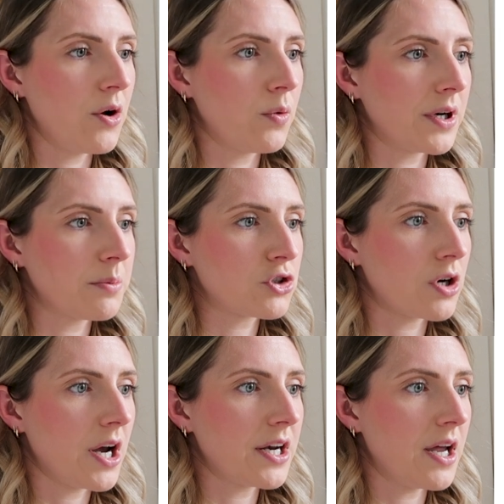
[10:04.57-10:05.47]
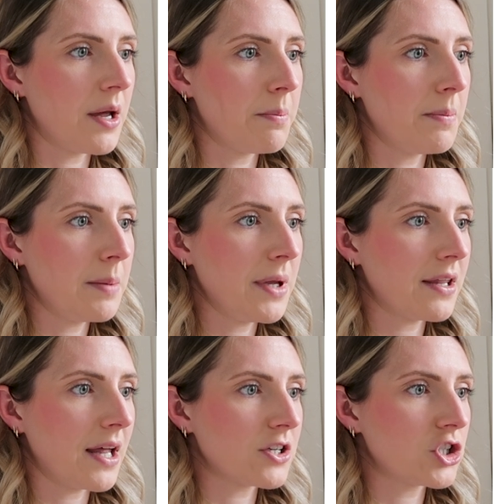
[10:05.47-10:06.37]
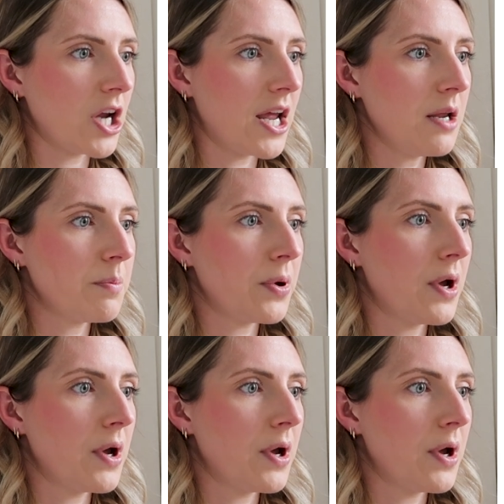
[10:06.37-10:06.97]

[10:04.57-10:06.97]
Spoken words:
when I'm trying to mimic that shape